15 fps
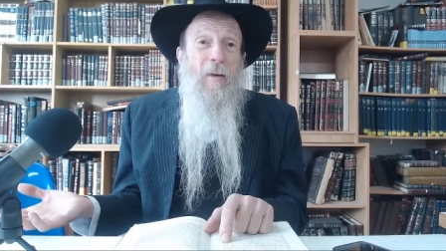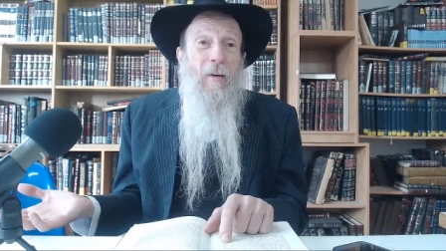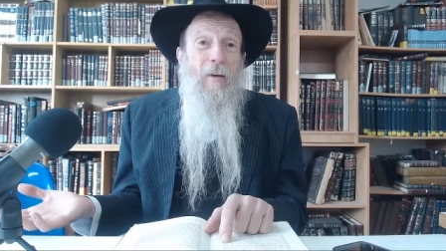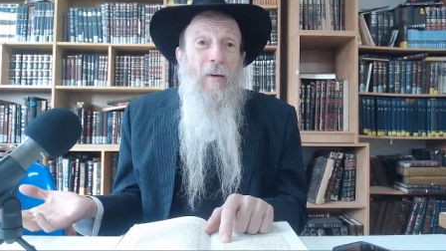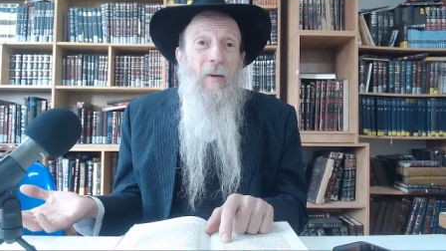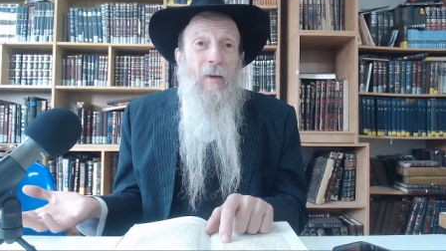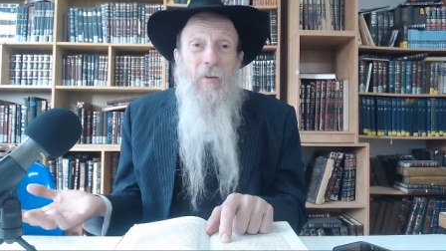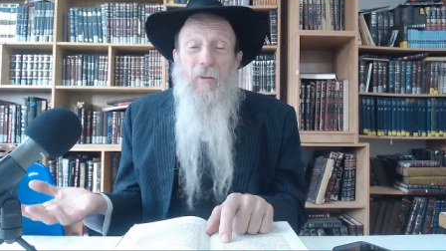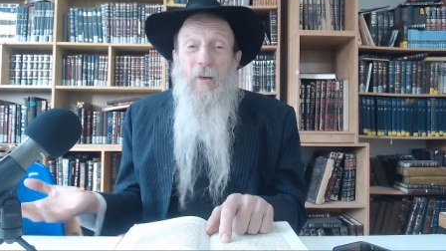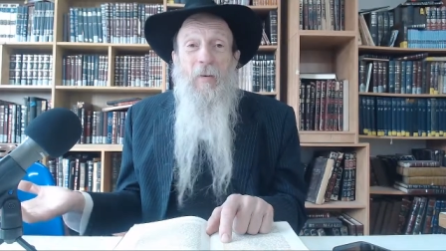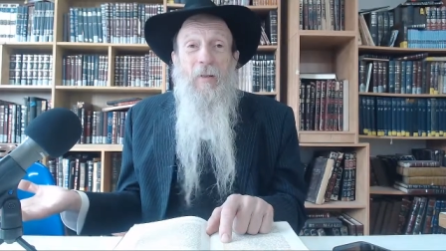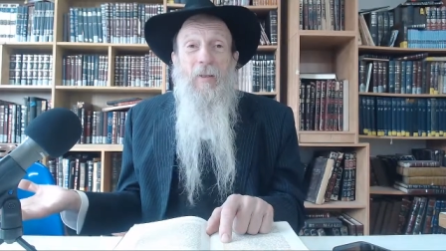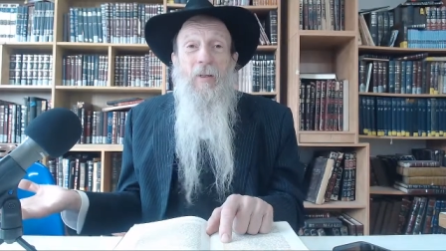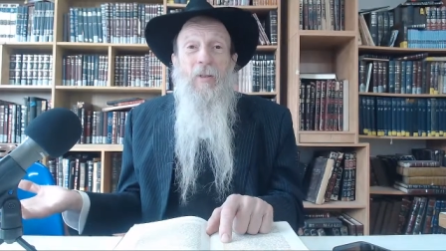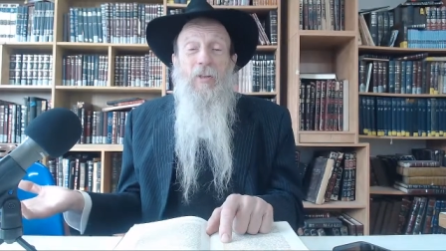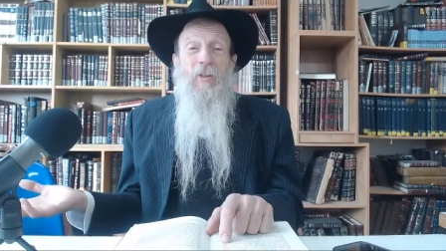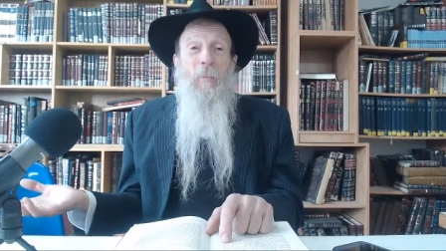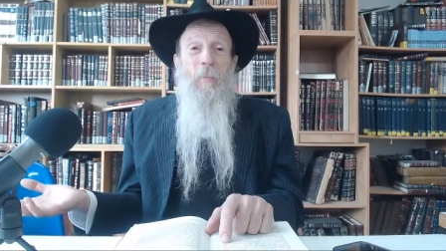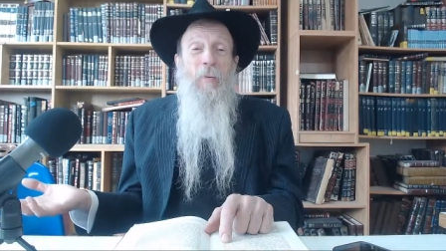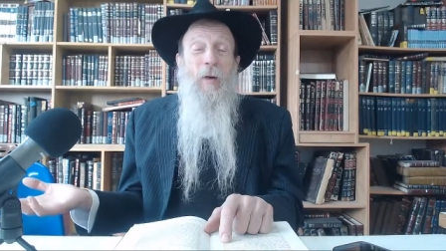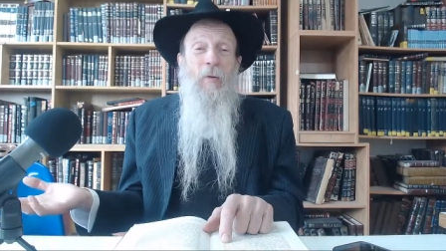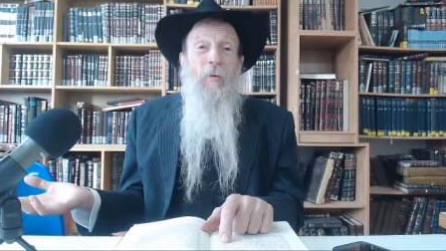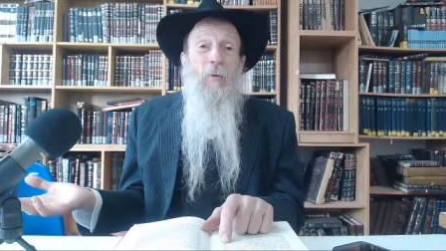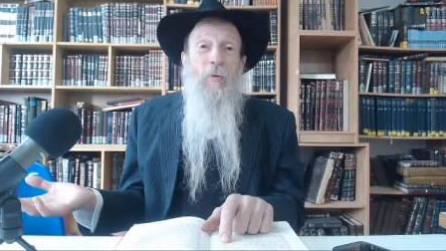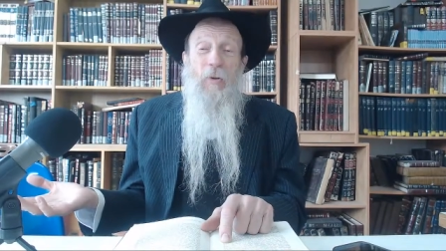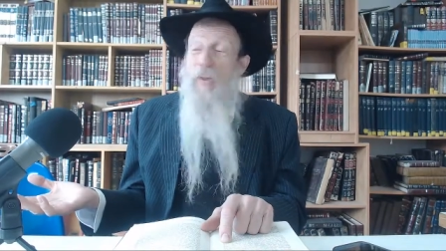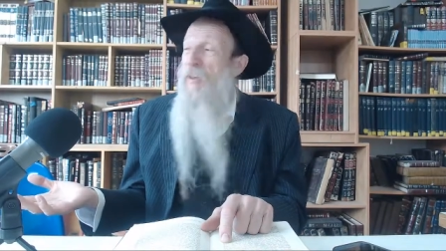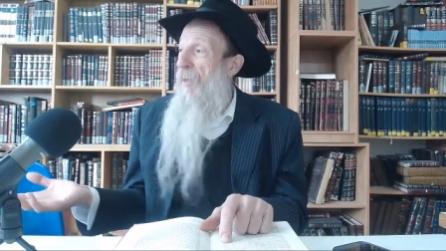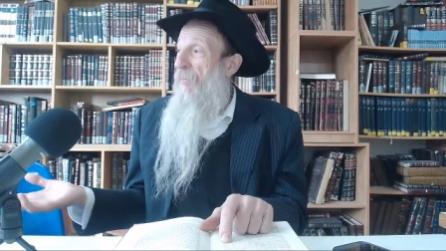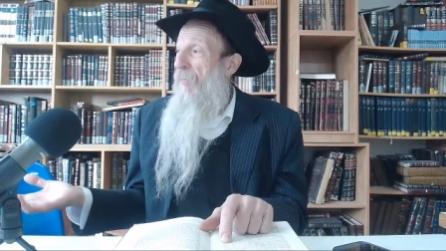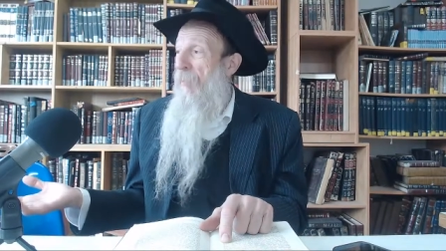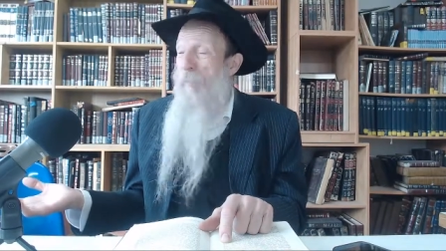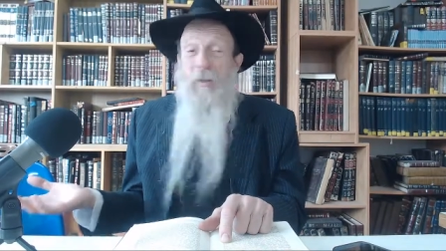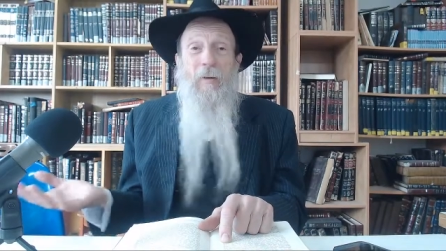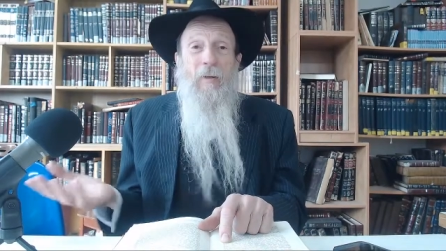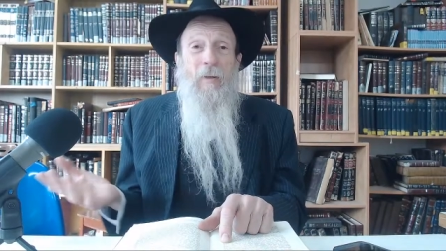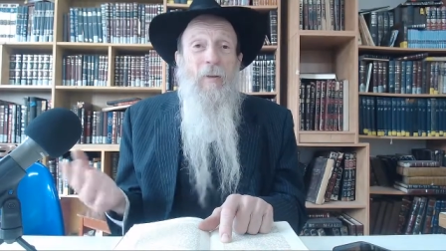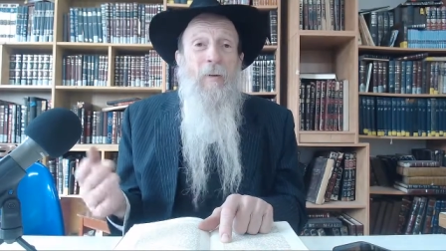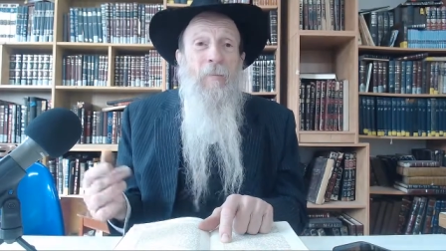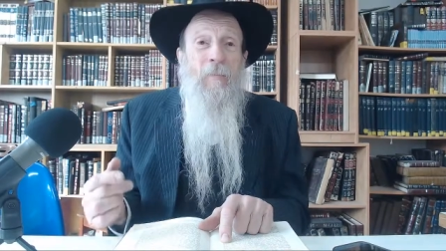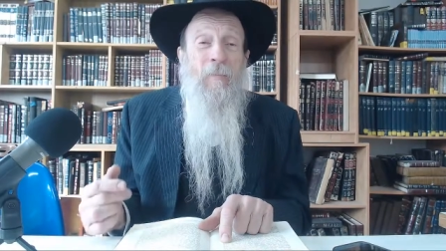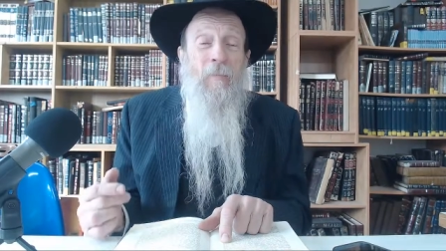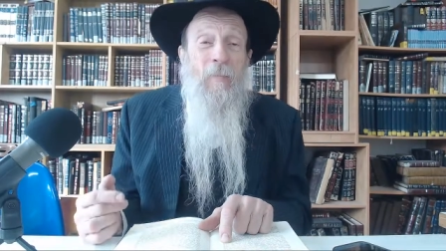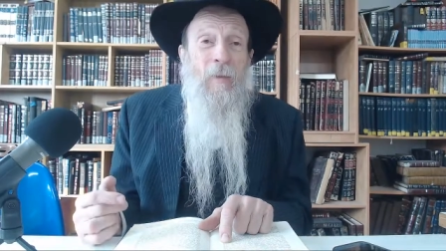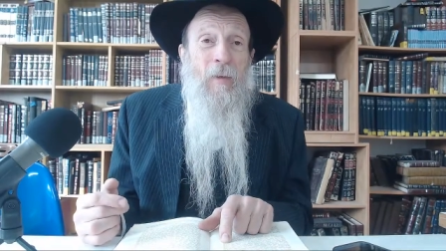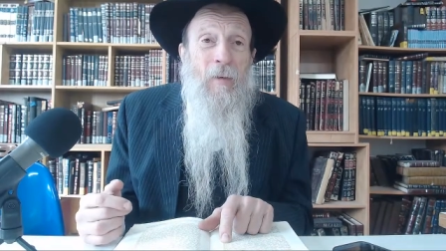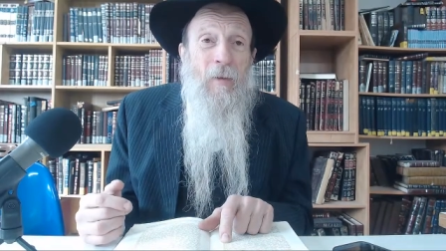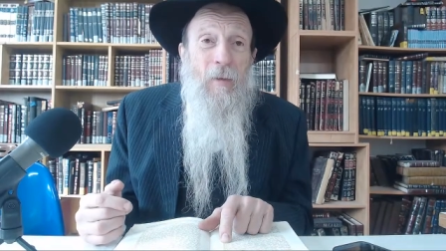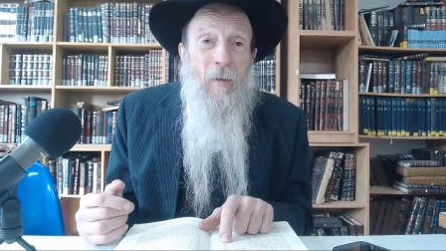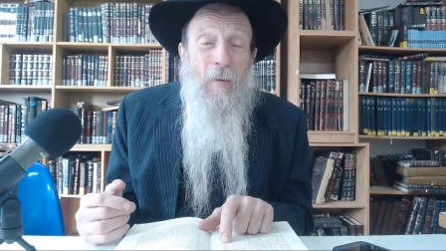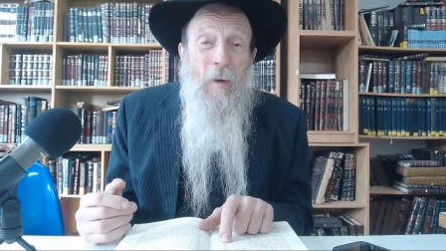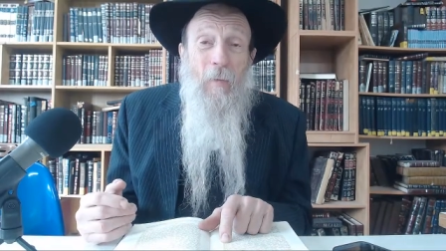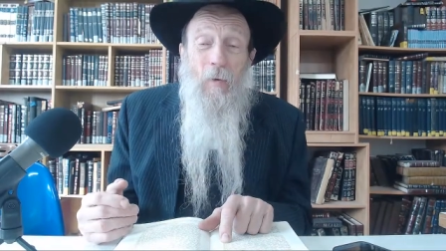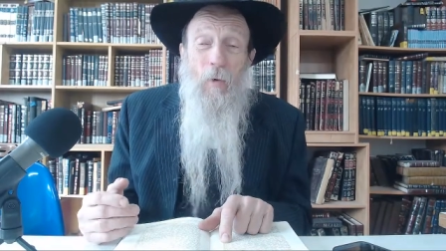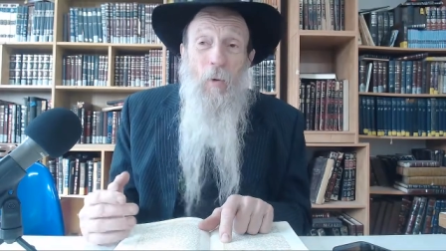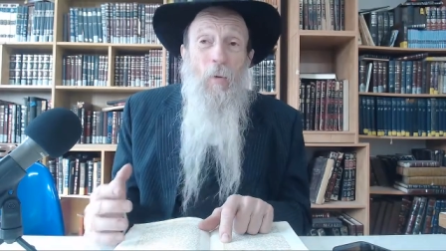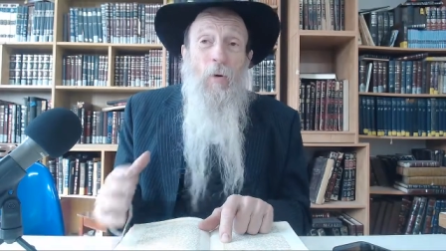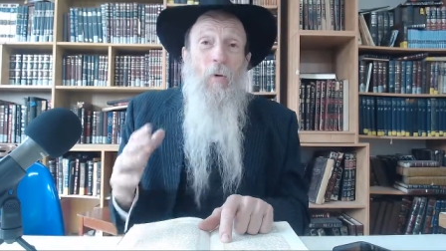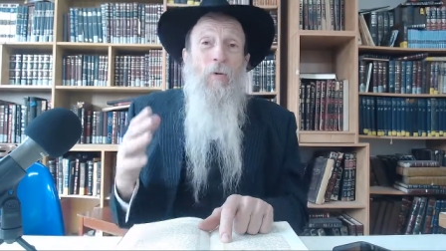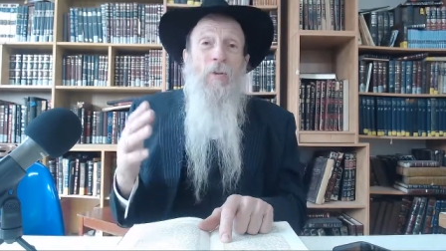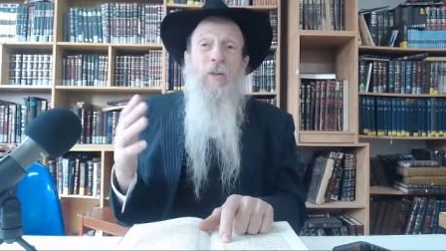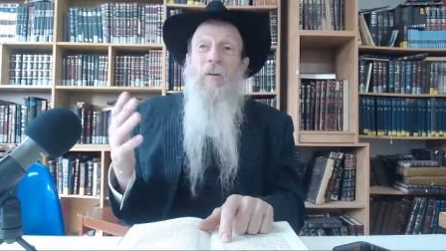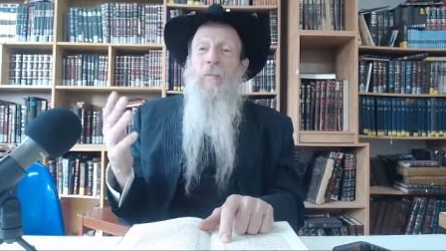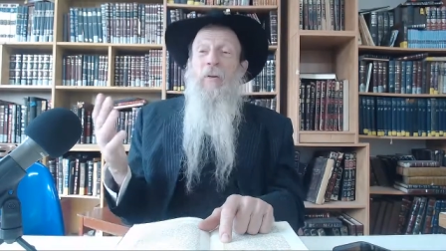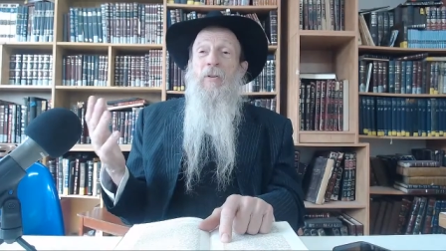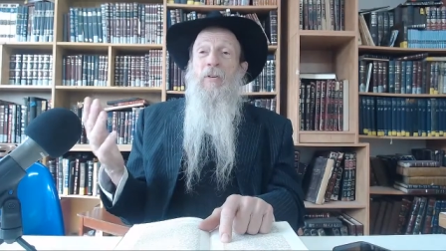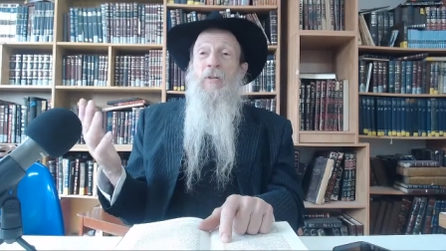it's a new thing to have a beard uh, goats have beards.